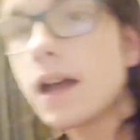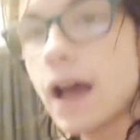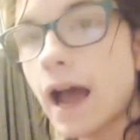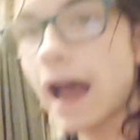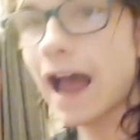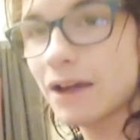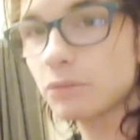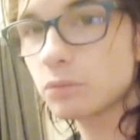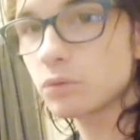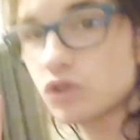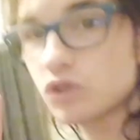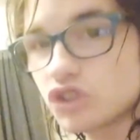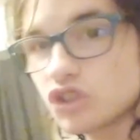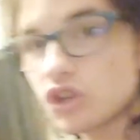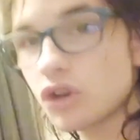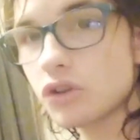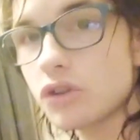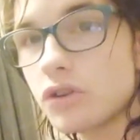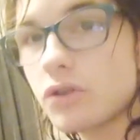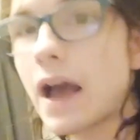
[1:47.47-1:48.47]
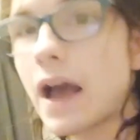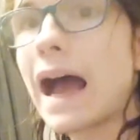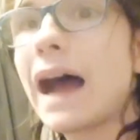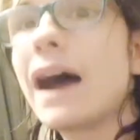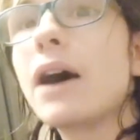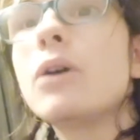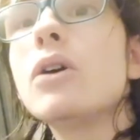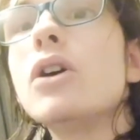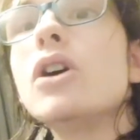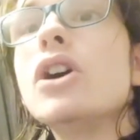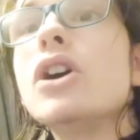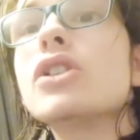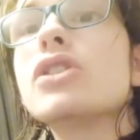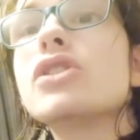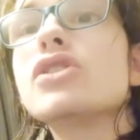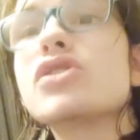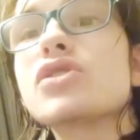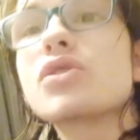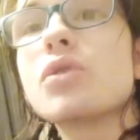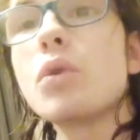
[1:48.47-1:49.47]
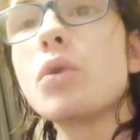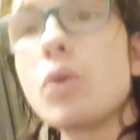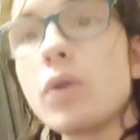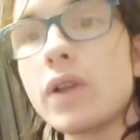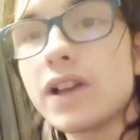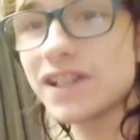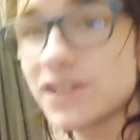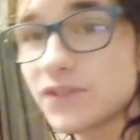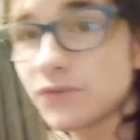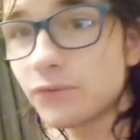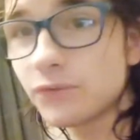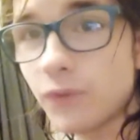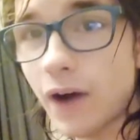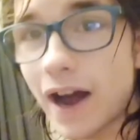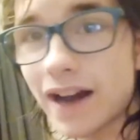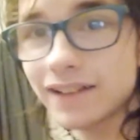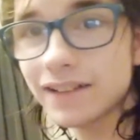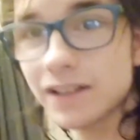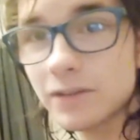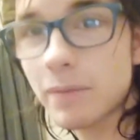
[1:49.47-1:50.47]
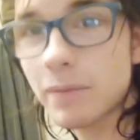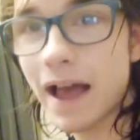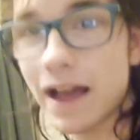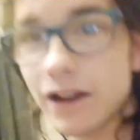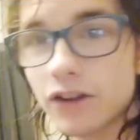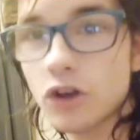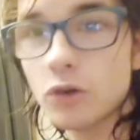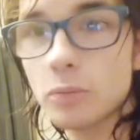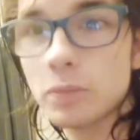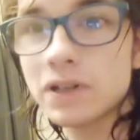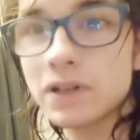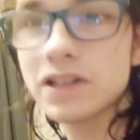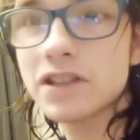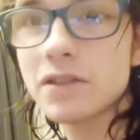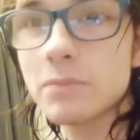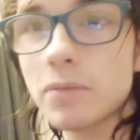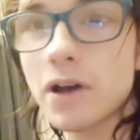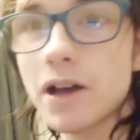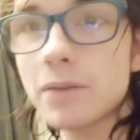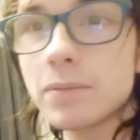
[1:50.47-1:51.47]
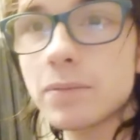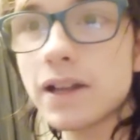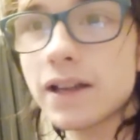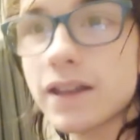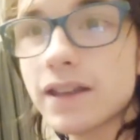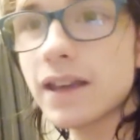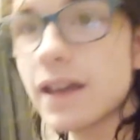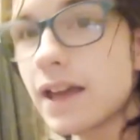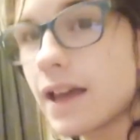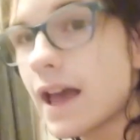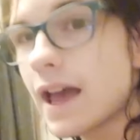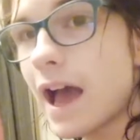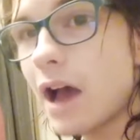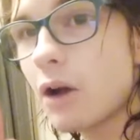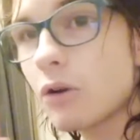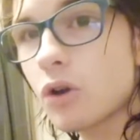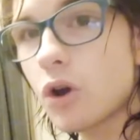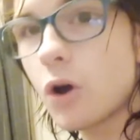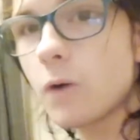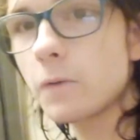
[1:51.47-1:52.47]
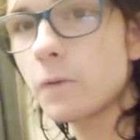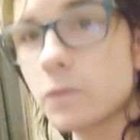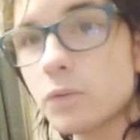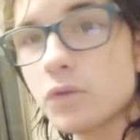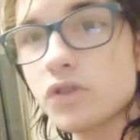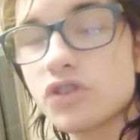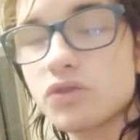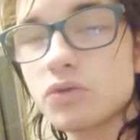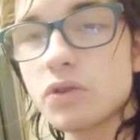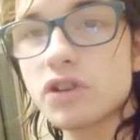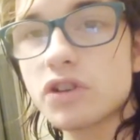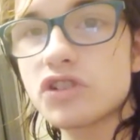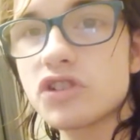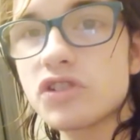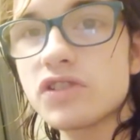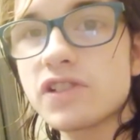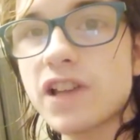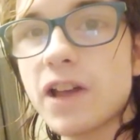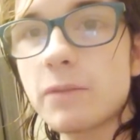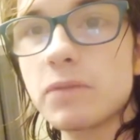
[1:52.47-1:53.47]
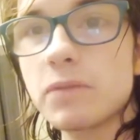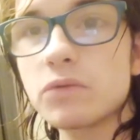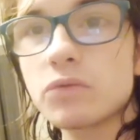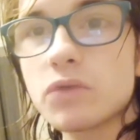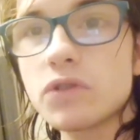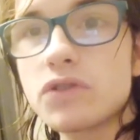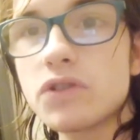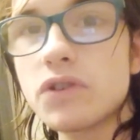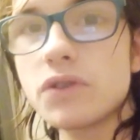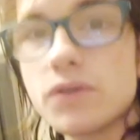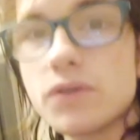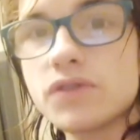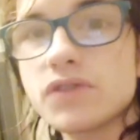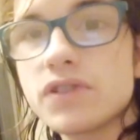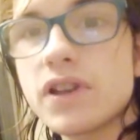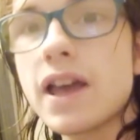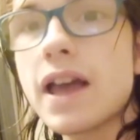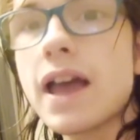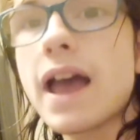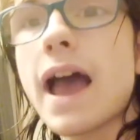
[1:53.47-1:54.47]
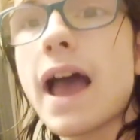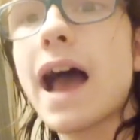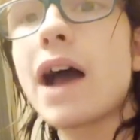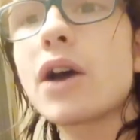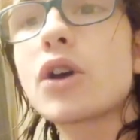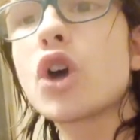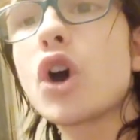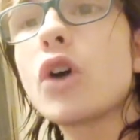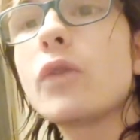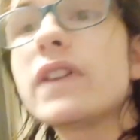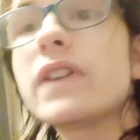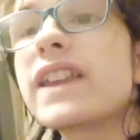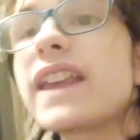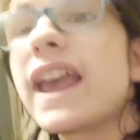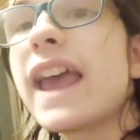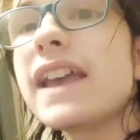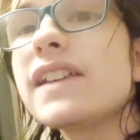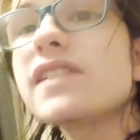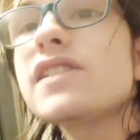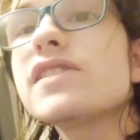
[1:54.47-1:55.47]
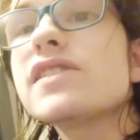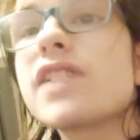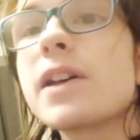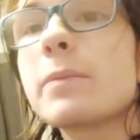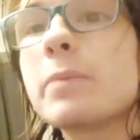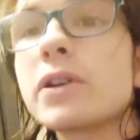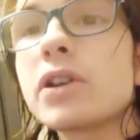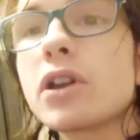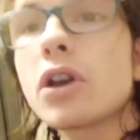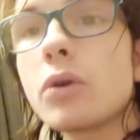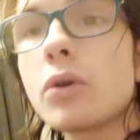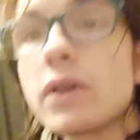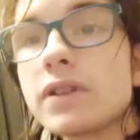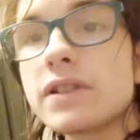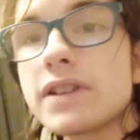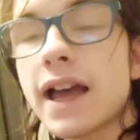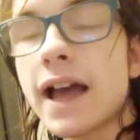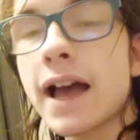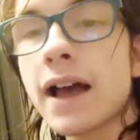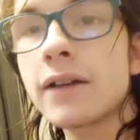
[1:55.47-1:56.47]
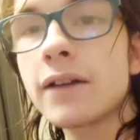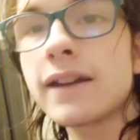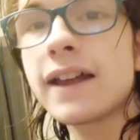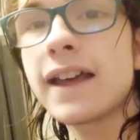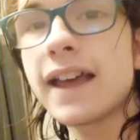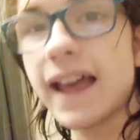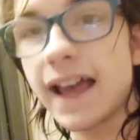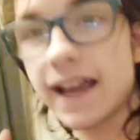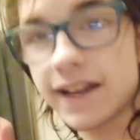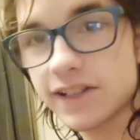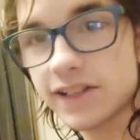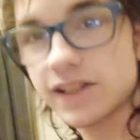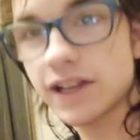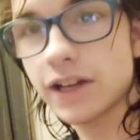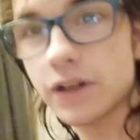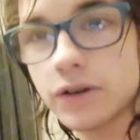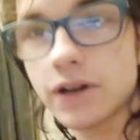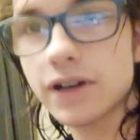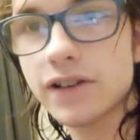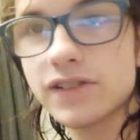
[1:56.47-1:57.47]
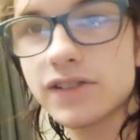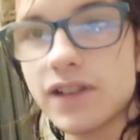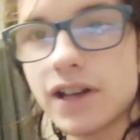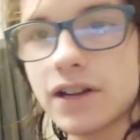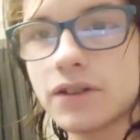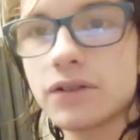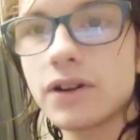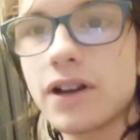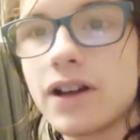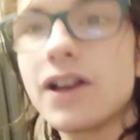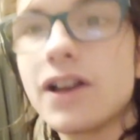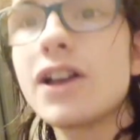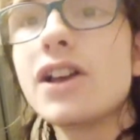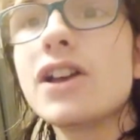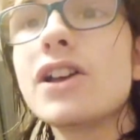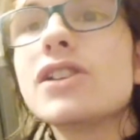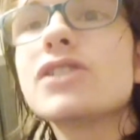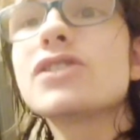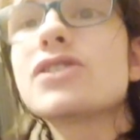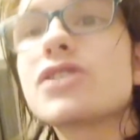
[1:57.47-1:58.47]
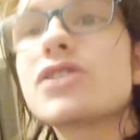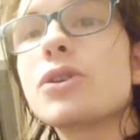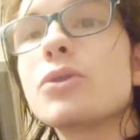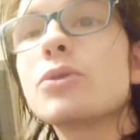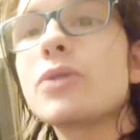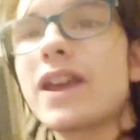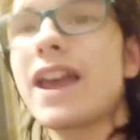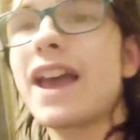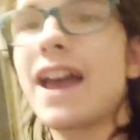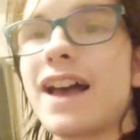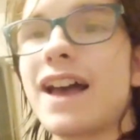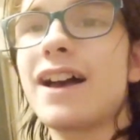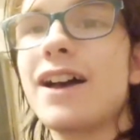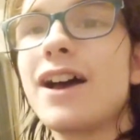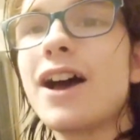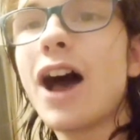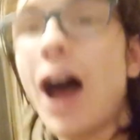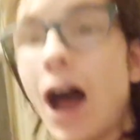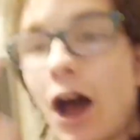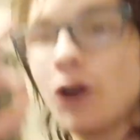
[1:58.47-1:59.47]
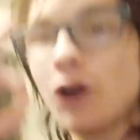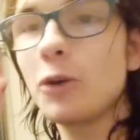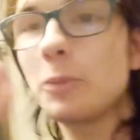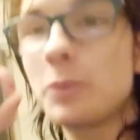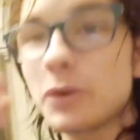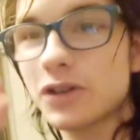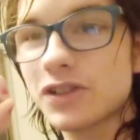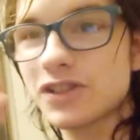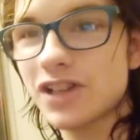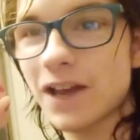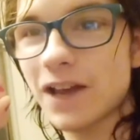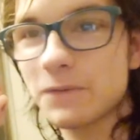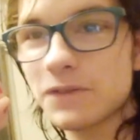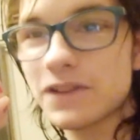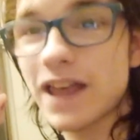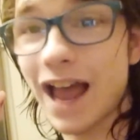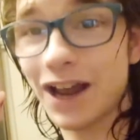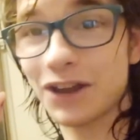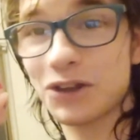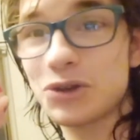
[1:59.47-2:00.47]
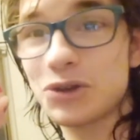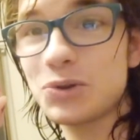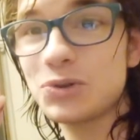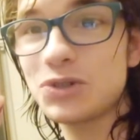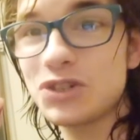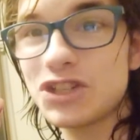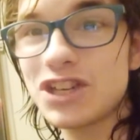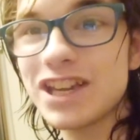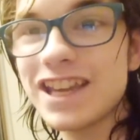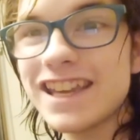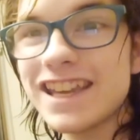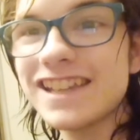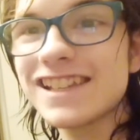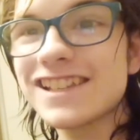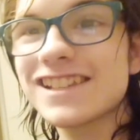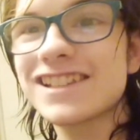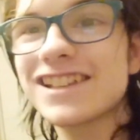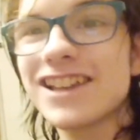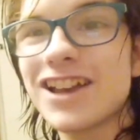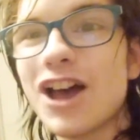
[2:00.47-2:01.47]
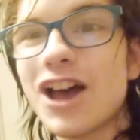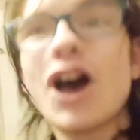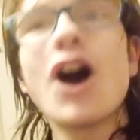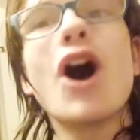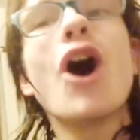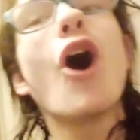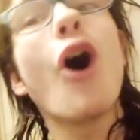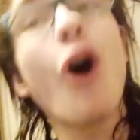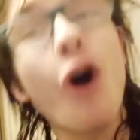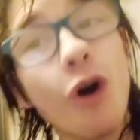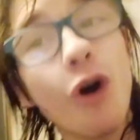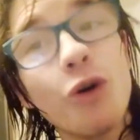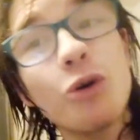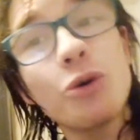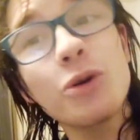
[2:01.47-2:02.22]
I will show you how the school is finally back open to the public, how COVID restrictions have been reduced, how COVID cases have been going down, etc., etc. So yeah, I hope you're excited for that, Gucci's. Oh